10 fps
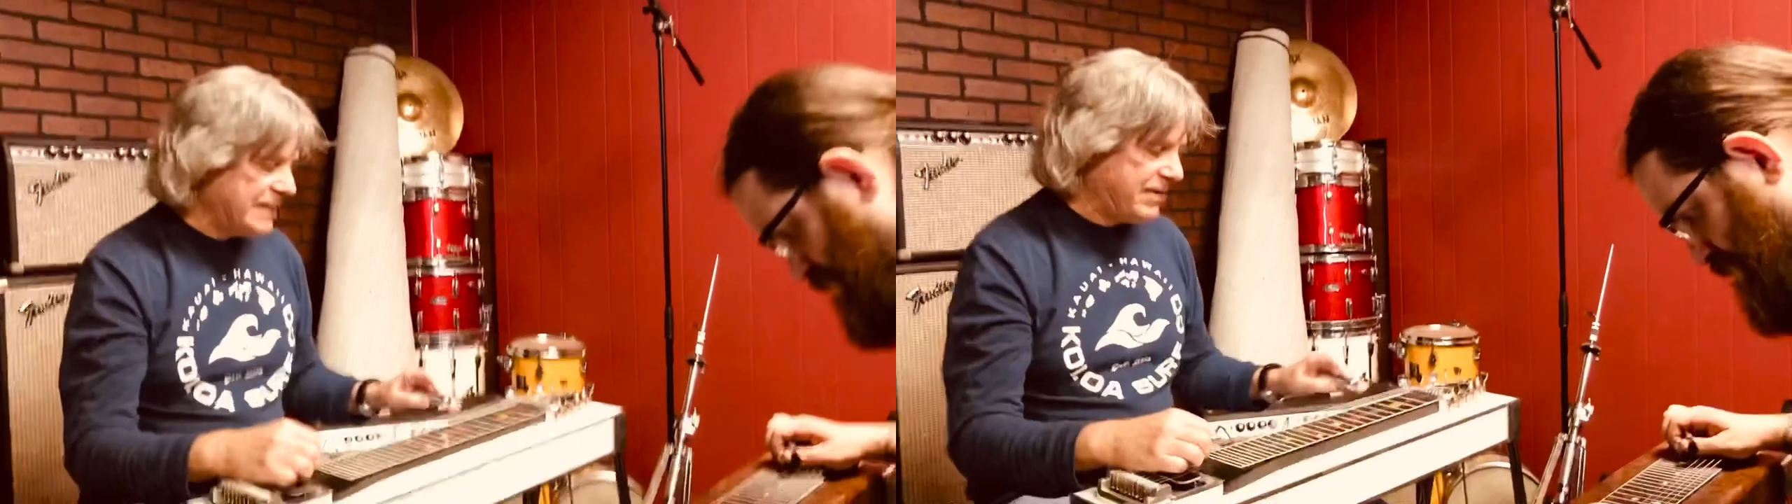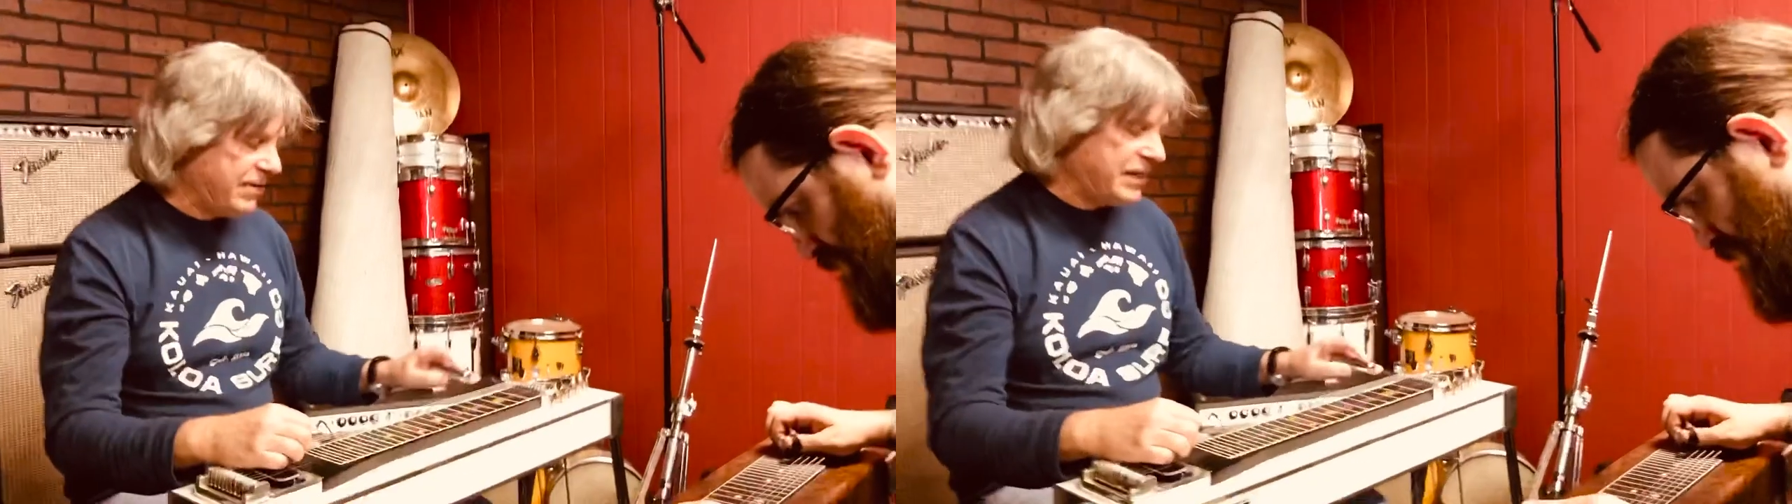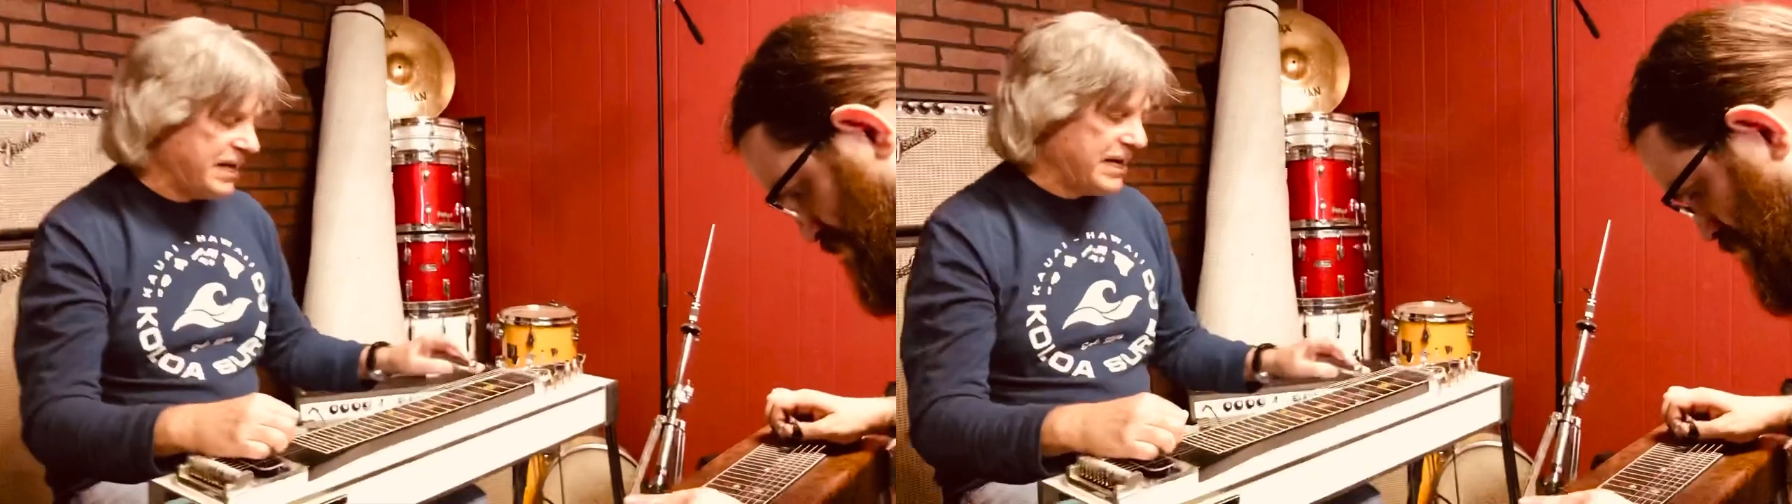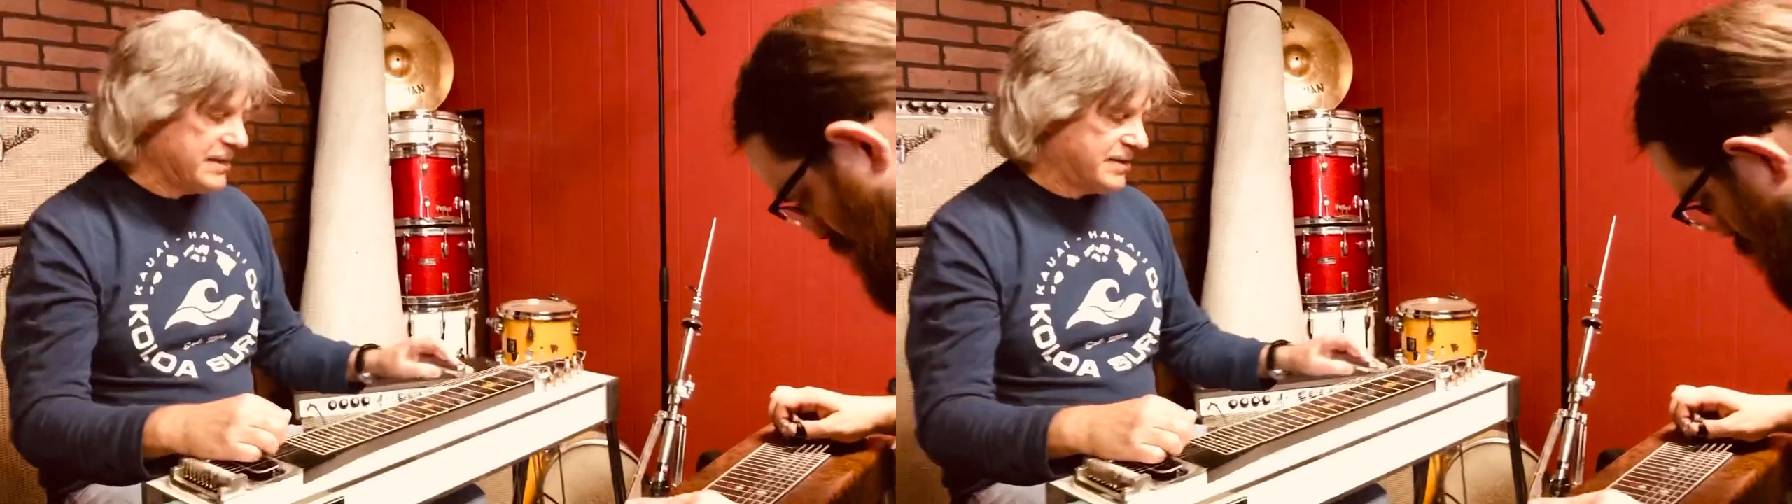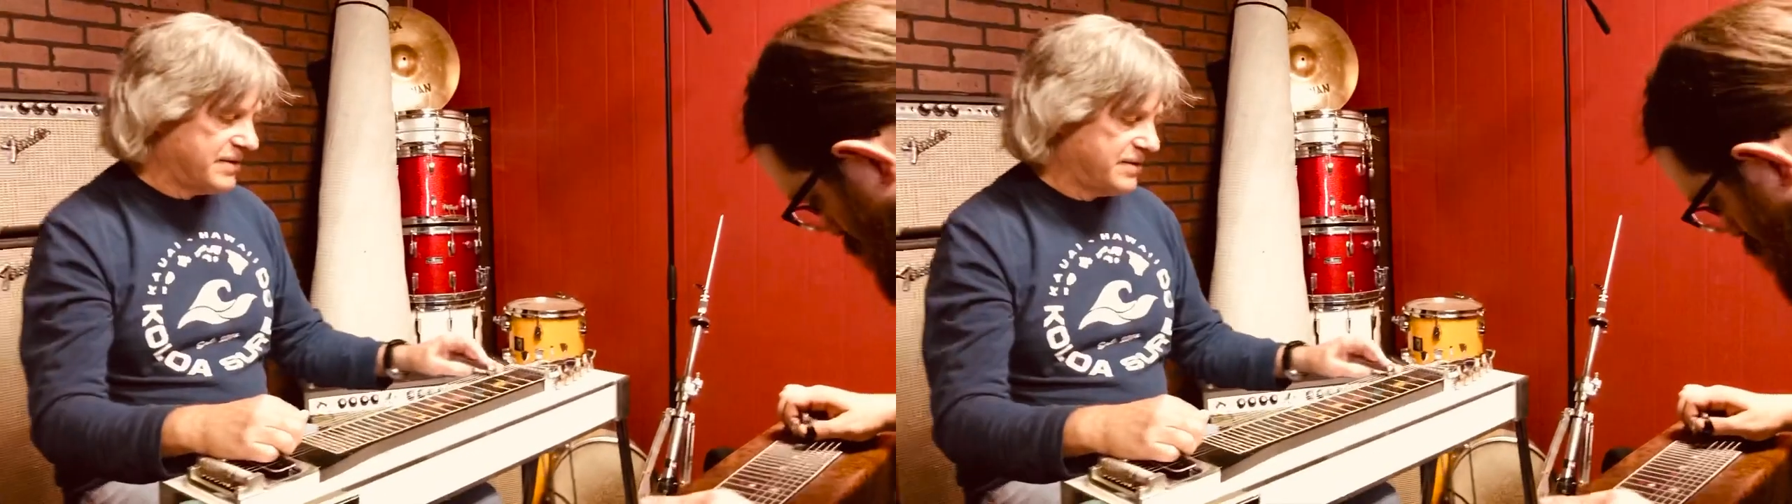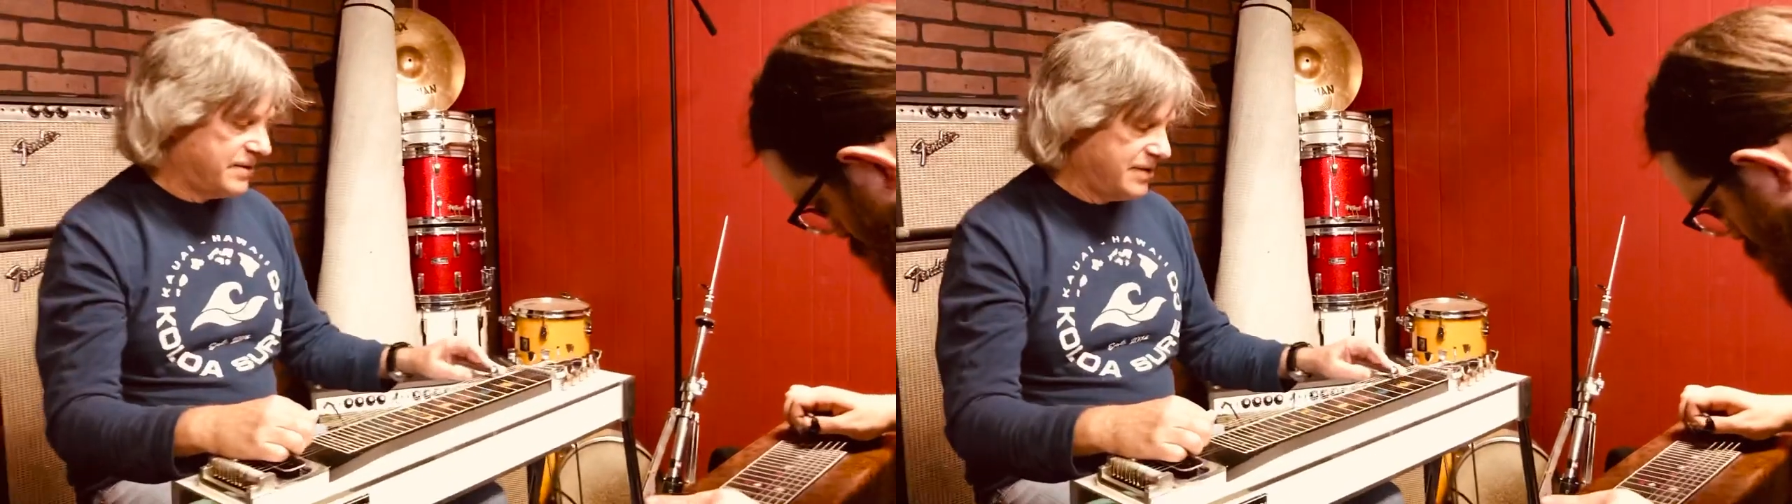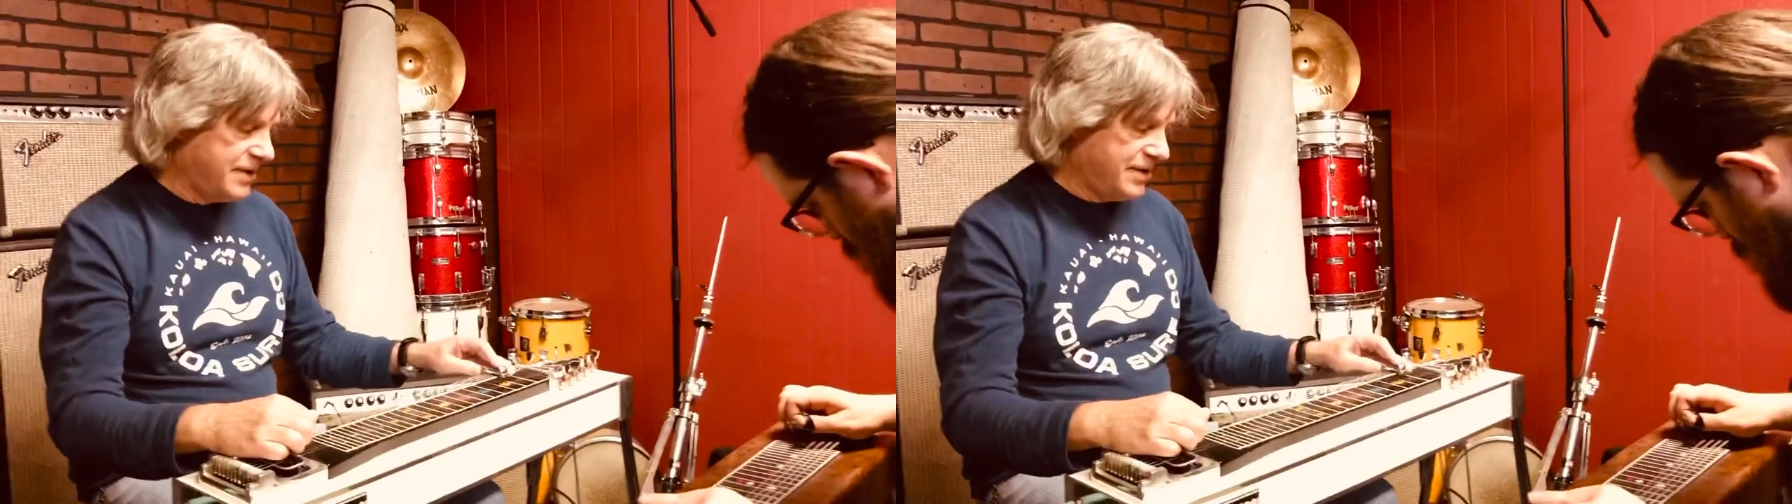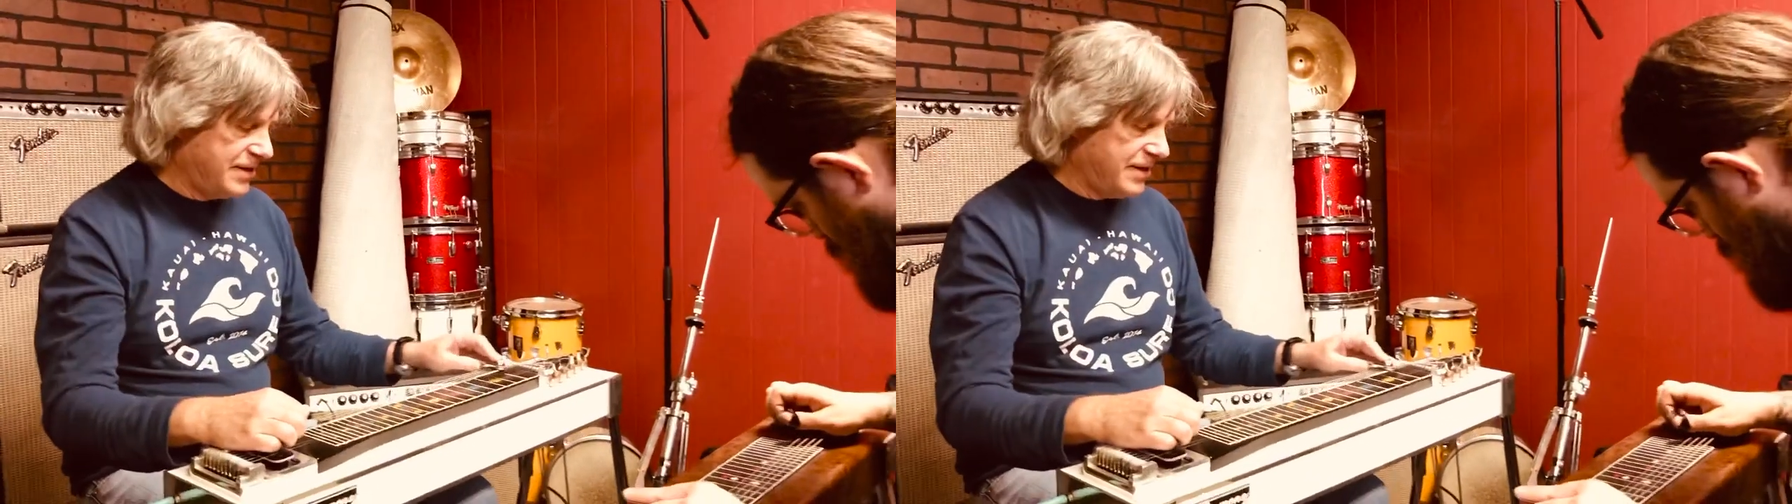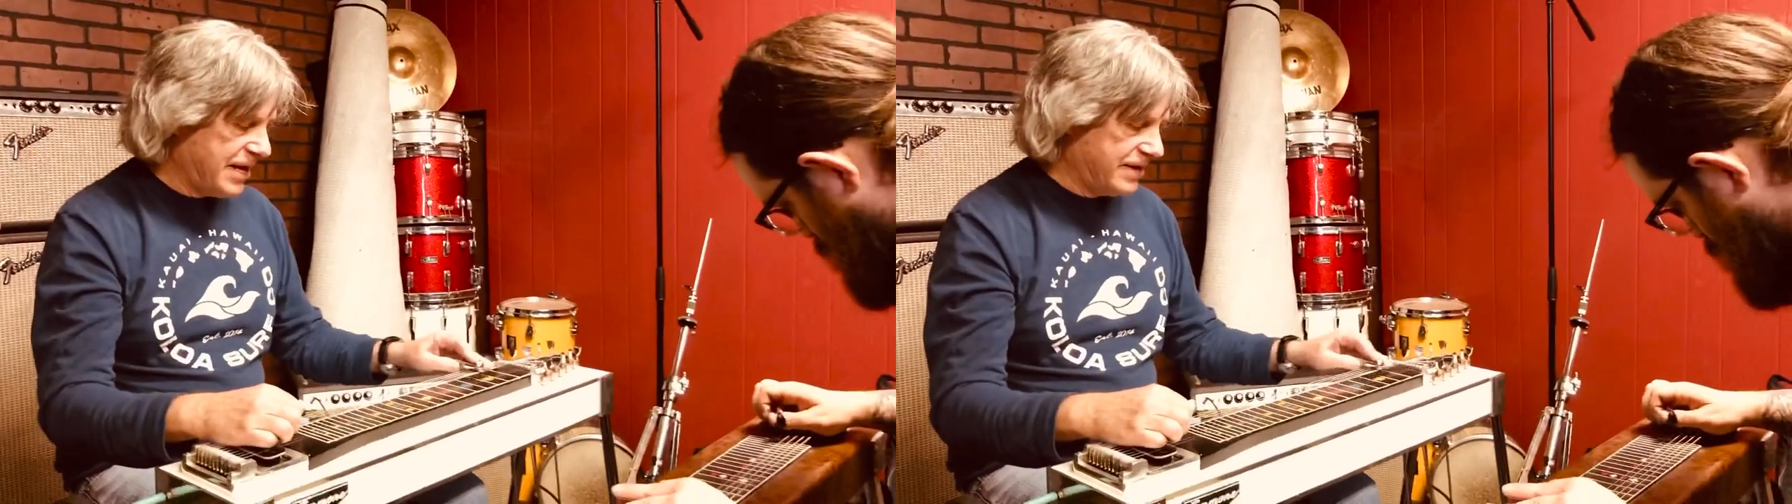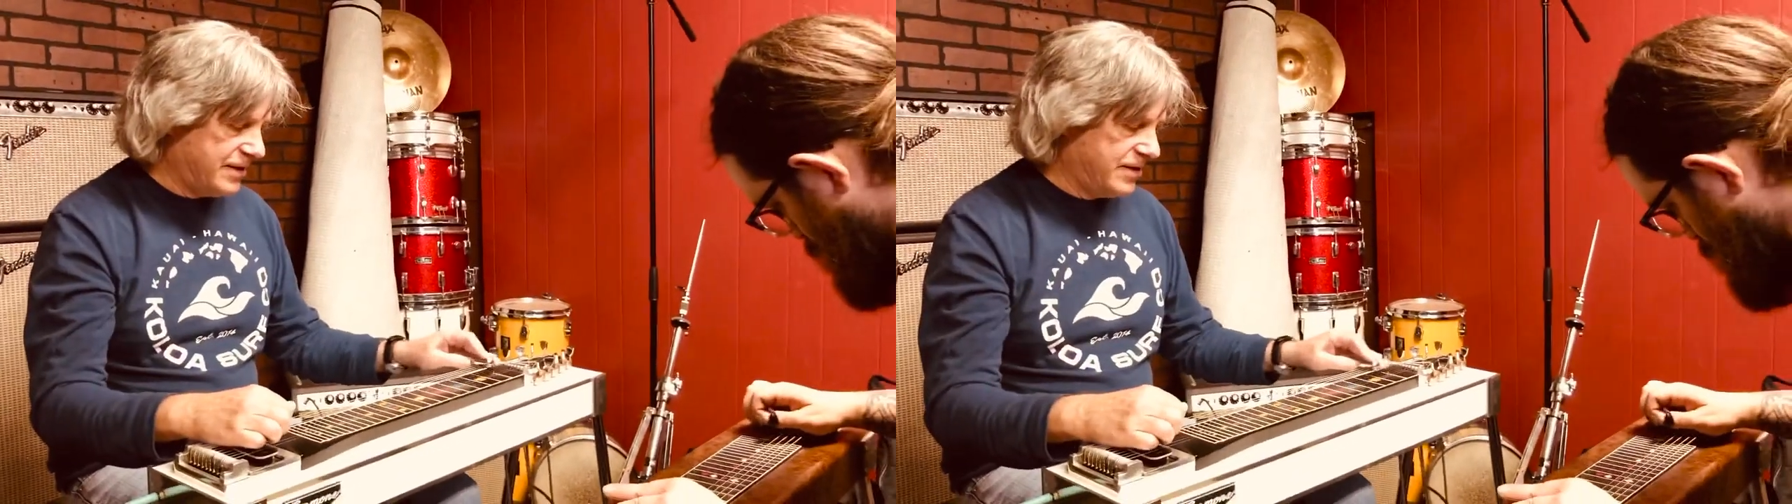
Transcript: everything is like